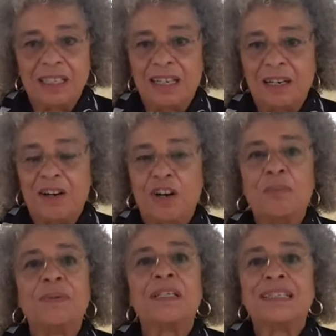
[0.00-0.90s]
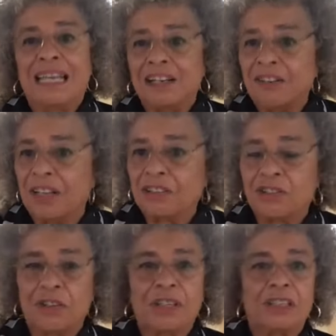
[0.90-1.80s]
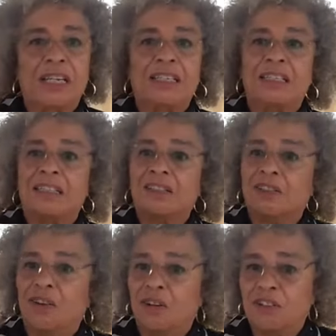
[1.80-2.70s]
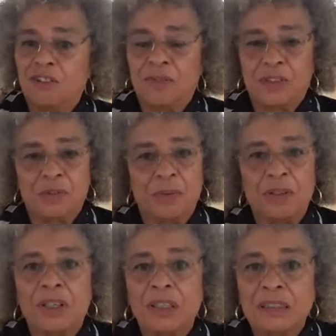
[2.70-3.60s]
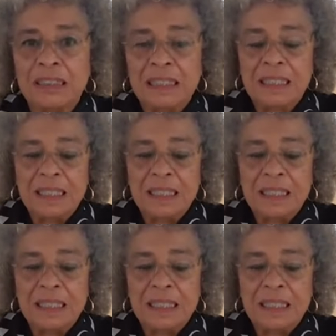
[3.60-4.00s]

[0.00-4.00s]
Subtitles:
open letter that circulated, you know, all over the world.